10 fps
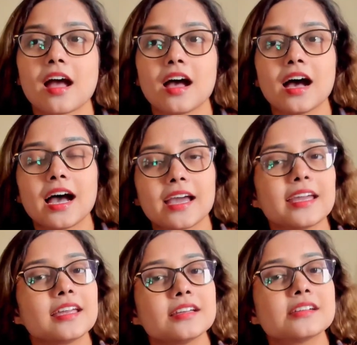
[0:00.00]

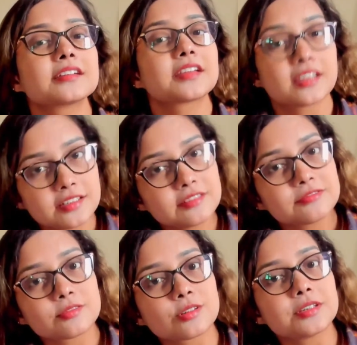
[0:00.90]
I care
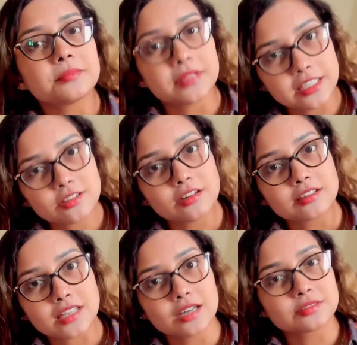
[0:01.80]
for many
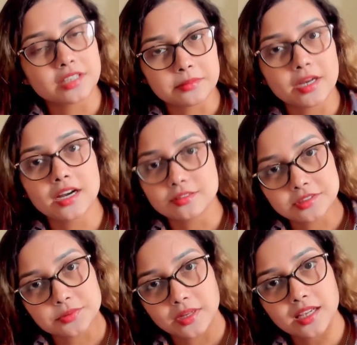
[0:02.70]
dogs outside my house
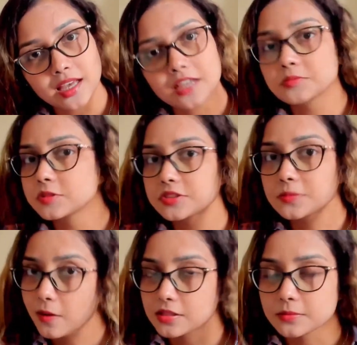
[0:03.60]
as well, as much as
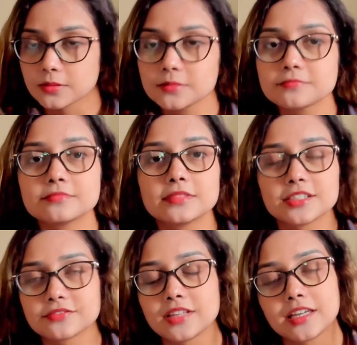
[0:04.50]
possible.
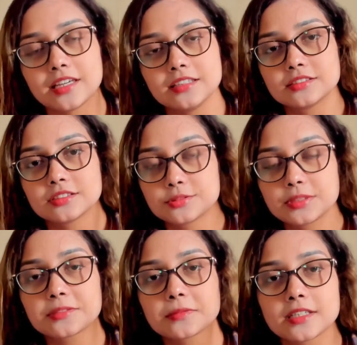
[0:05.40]
If they need
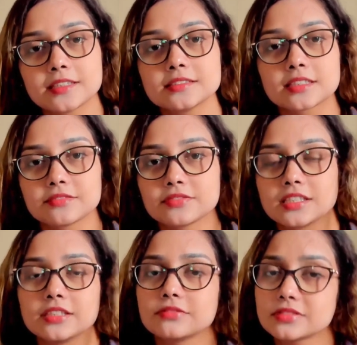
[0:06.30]
treatment, if they
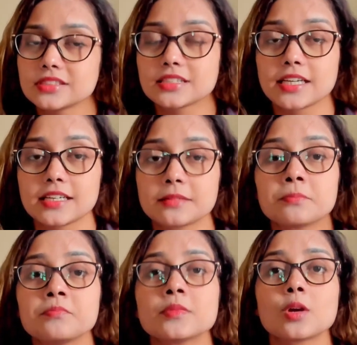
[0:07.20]
need first aid,
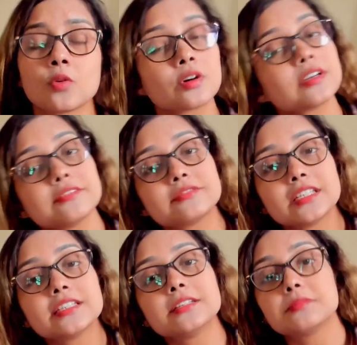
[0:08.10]
or if they
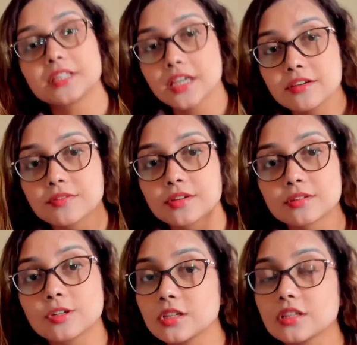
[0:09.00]
need
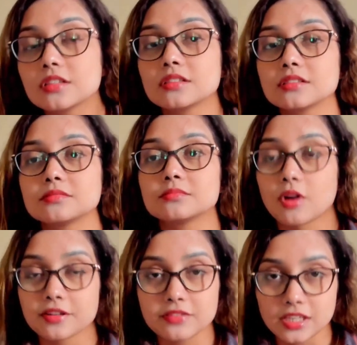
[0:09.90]
behavioral
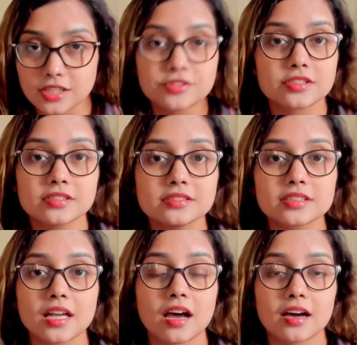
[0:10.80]
modifications,
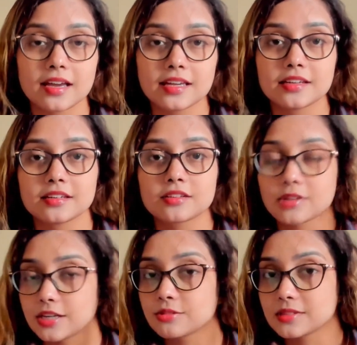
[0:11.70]
I
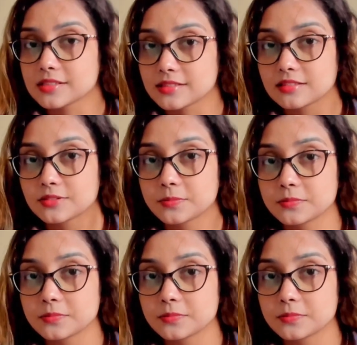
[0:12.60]
try to assist